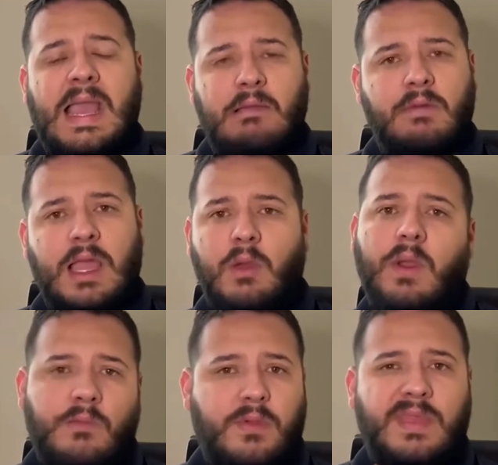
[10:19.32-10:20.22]

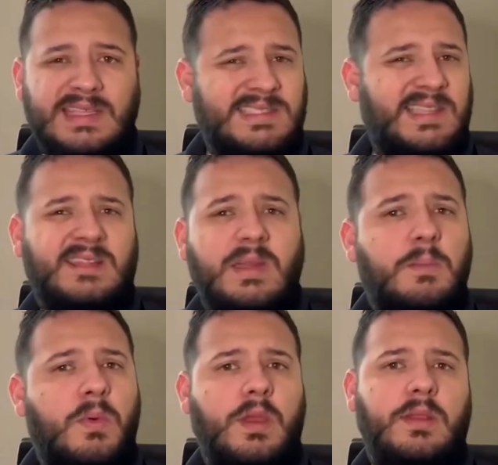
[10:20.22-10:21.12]
However, that's not the
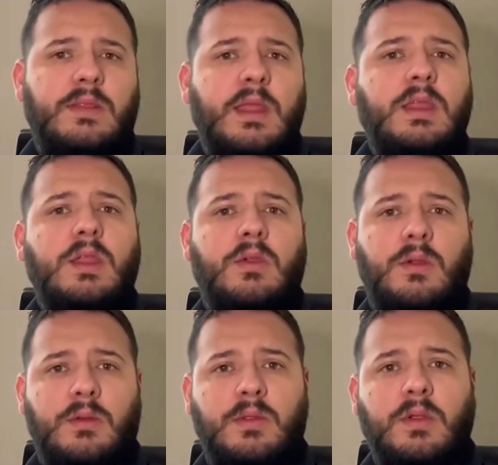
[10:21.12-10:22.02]
point. Then
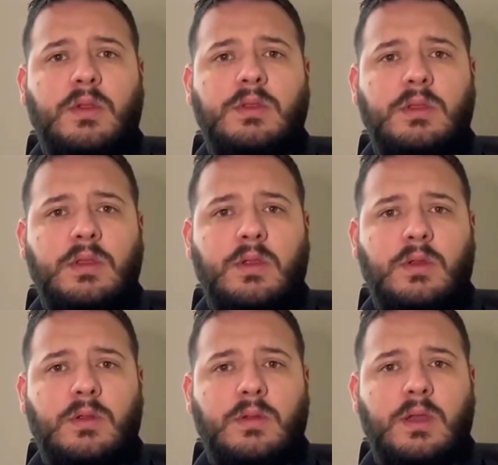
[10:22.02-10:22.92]
you're
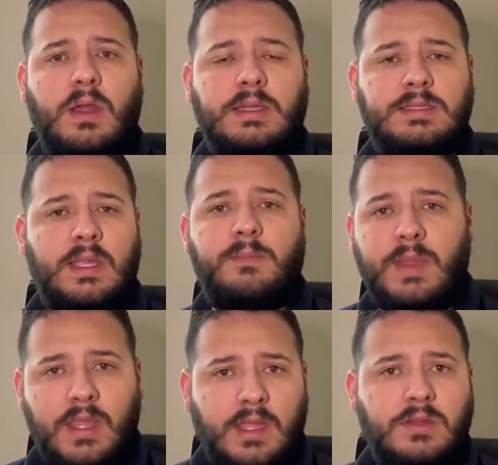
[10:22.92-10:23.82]

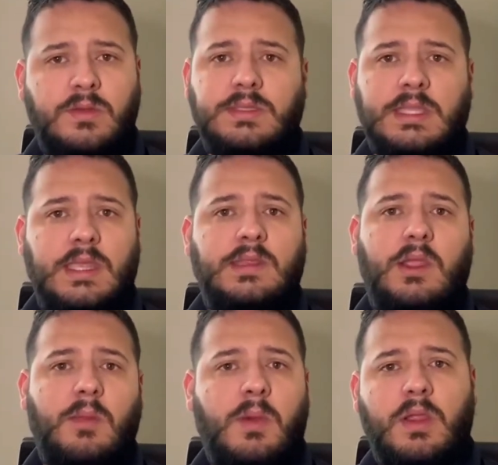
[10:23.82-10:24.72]
dipping into the
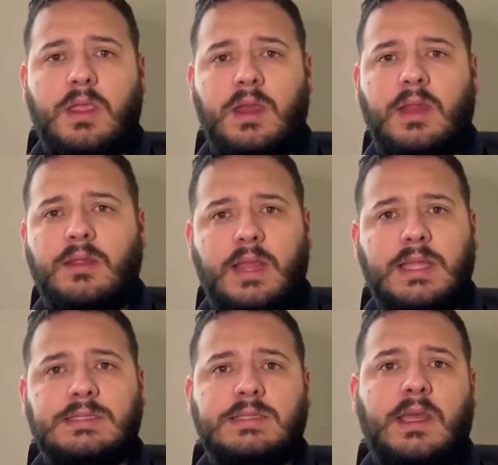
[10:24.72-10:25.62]
secondary market, and
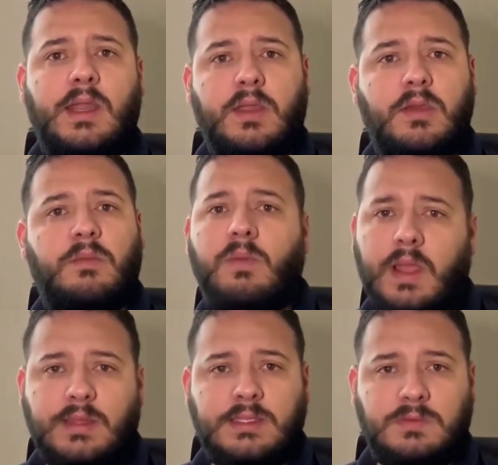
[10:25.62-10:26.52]
that's not a good
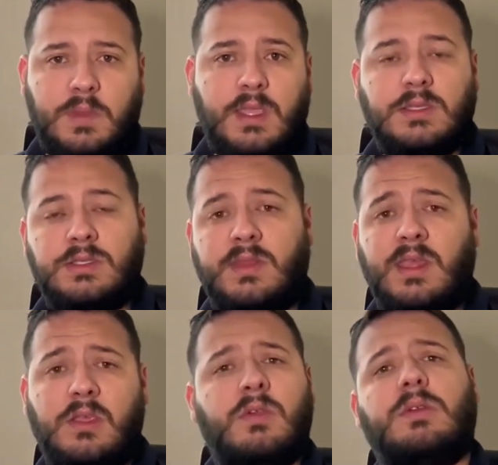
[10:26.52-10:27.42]
practice, because
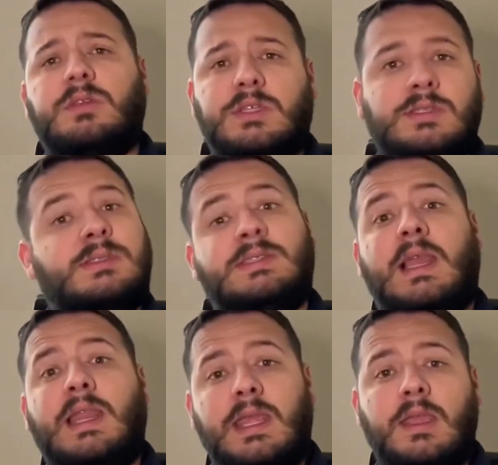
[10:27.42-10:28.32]
then you're just
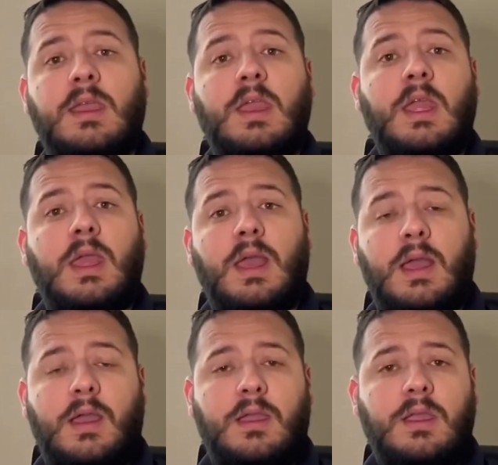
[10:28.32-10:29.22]
selling,
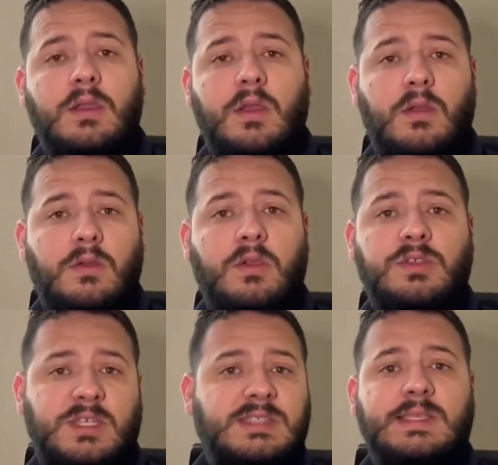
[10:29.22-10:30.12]
you're
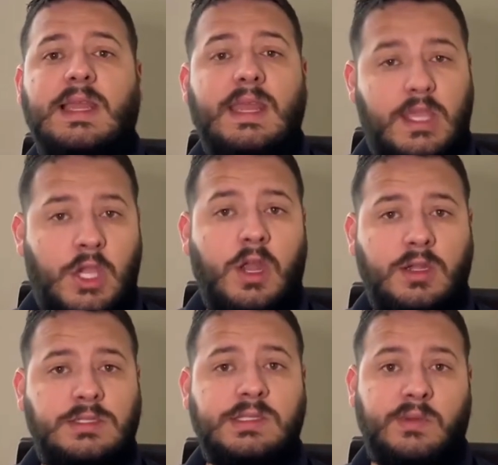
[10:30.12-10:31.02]
just selling
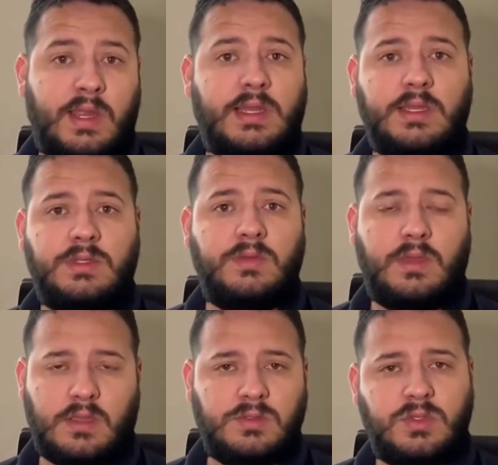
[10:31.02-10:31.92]
cards directly to
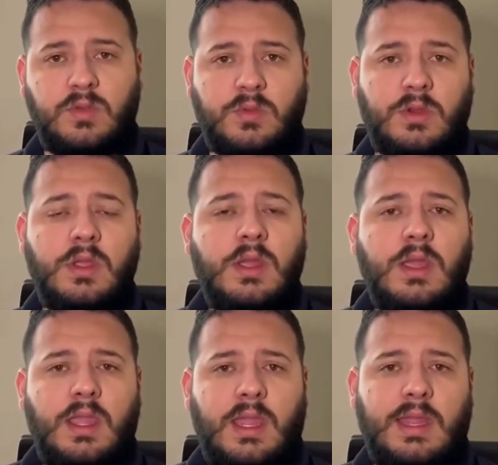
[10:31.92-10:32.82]
the consumer,
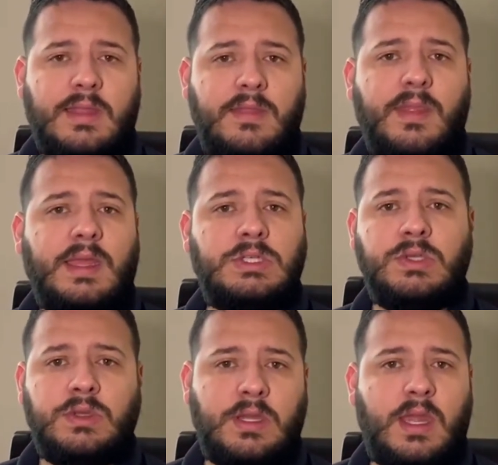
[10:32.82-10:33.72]
and that
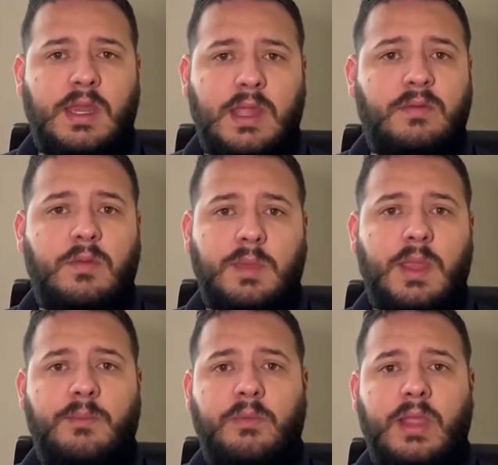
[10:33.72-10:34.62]
should not ever be
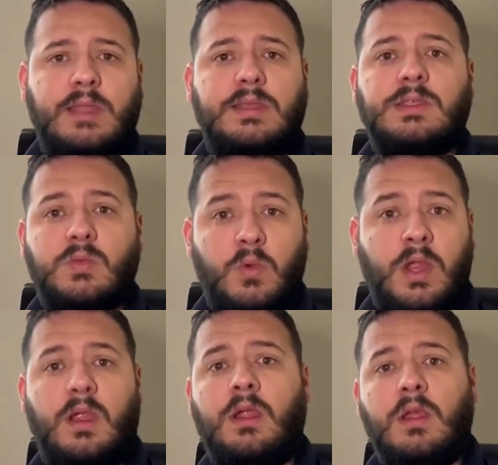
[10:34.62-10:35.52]
a practice
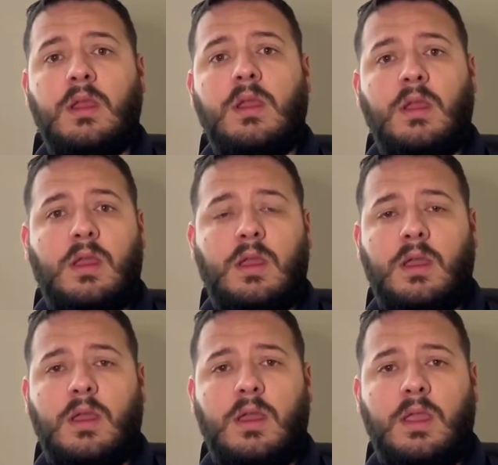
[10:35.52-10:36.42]
where
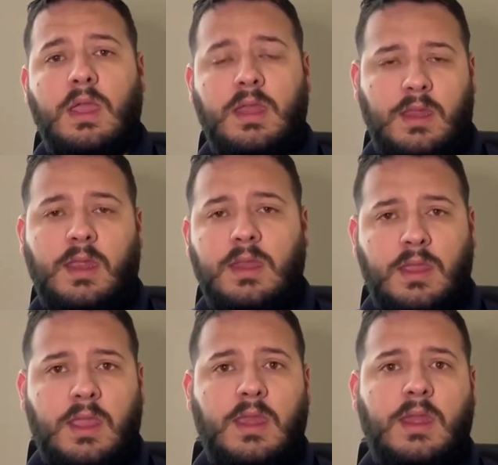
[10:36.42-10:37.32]

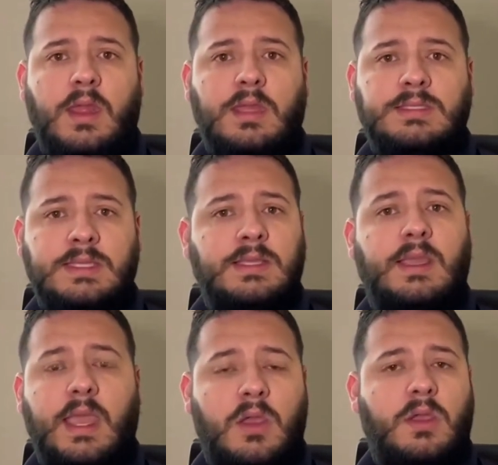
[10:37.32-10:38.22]
in a
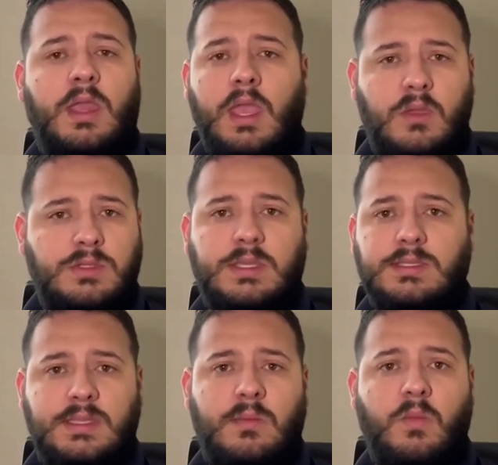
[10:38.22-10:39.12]

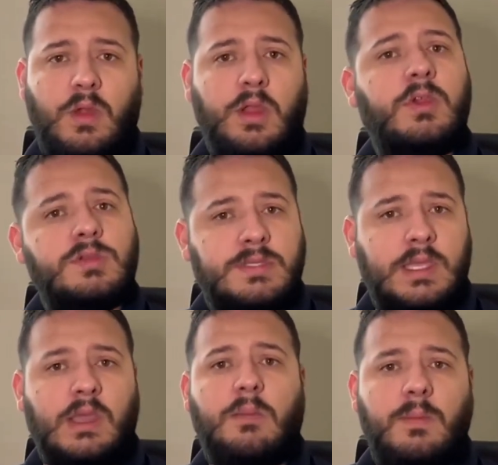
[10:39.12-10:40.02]
ecosystem where you
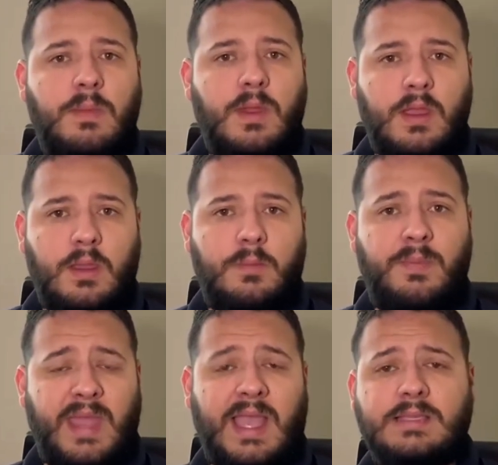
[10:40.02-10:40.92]
sell
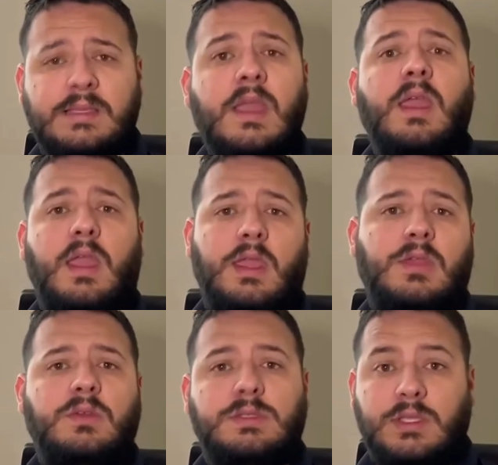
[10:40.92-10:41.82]
packs and
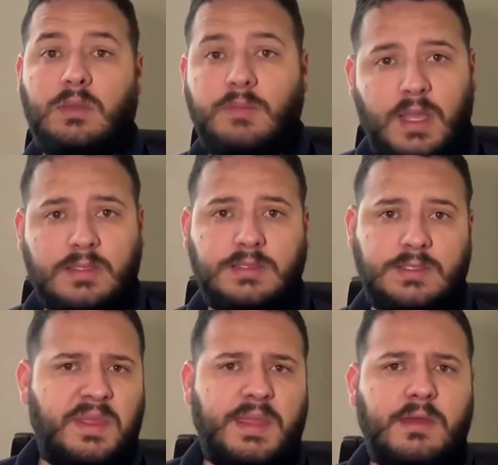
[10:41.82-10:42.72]
you'll sell
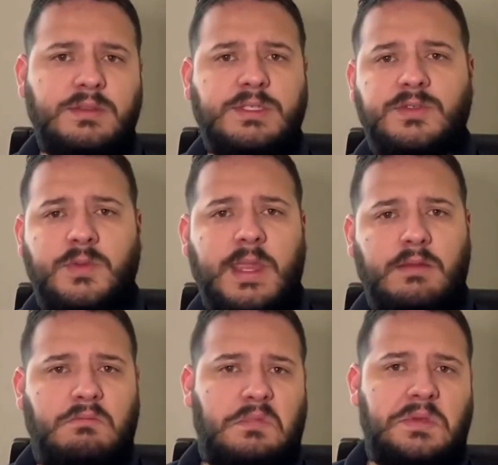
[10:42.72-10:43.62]
boxes. And I'll just
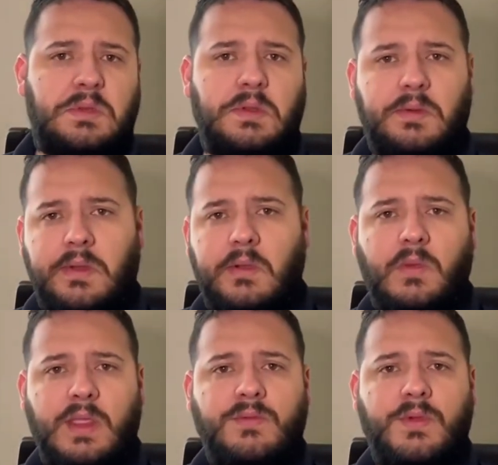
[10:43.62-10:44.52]
wait. I'll
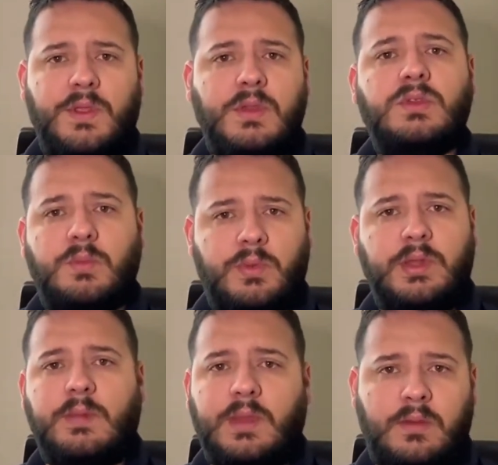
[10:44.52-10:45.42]
wait for you to
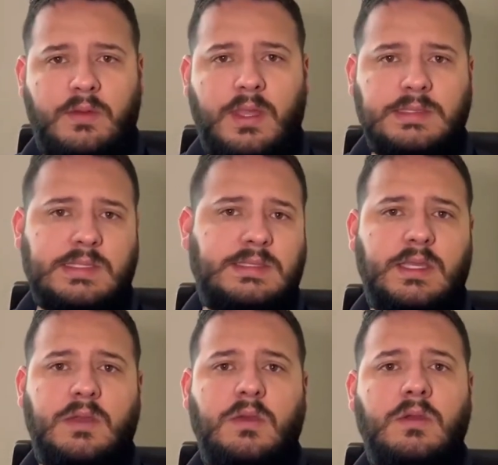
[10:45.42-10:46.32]
print them out as a
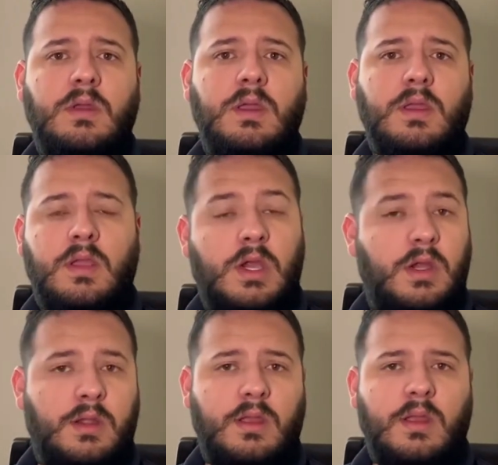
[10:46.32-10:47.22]
single
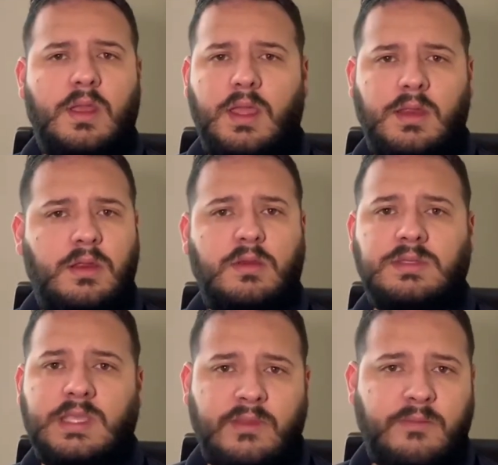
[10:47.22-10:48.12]
card, and
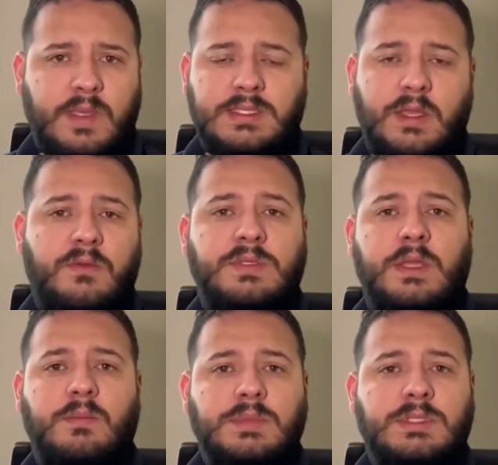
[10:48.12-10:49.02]
save myself
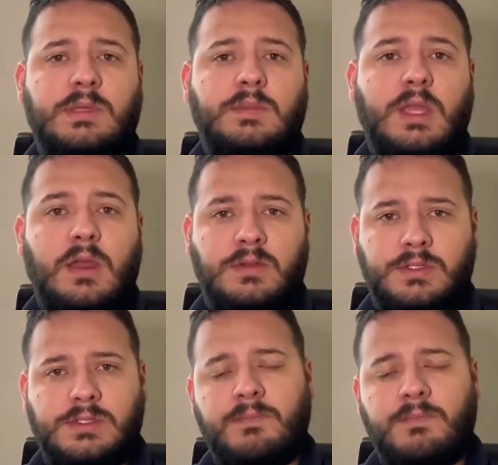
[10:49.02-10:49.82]
some dollars.